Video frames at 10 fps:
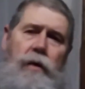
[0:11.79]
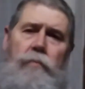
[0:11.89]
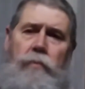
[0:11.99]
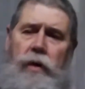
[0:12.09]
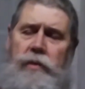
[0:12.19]

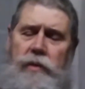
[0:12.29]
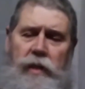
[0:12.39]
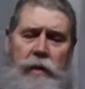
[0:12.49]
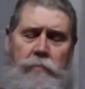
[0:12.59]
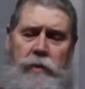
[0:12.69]
months
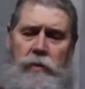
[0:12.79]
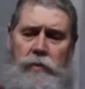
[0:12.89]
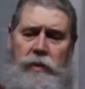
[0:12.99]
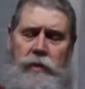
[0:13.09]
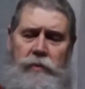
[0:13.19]
that I've been
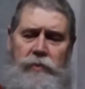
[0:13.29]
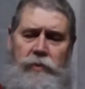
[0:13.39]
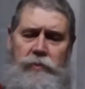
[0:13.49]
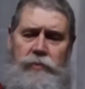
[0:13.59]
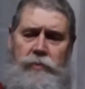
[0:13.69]
looking at
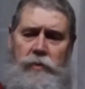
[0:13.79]
this.